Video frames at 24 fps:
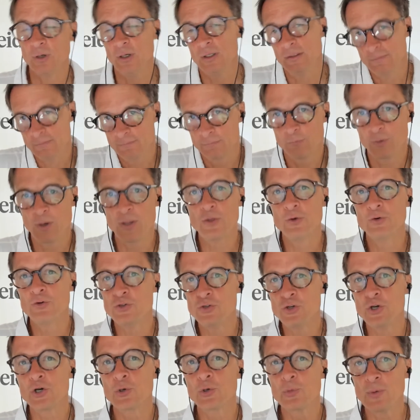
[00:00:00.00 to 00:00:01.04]
Well, whether
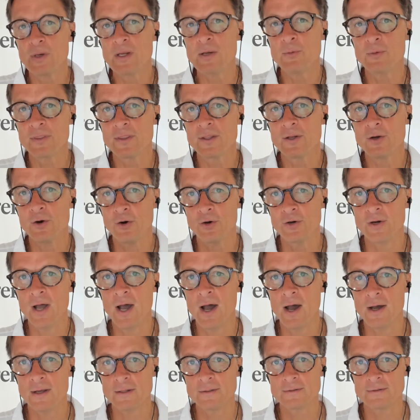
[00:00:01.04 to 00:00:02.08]
you agree with it or
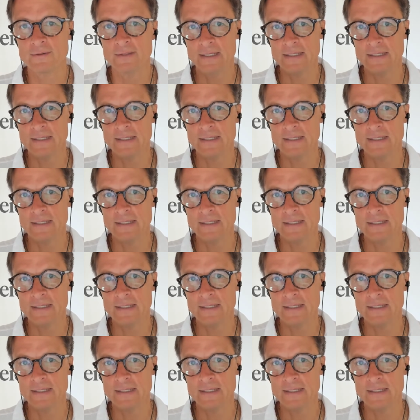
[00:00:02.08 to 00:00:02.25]
not,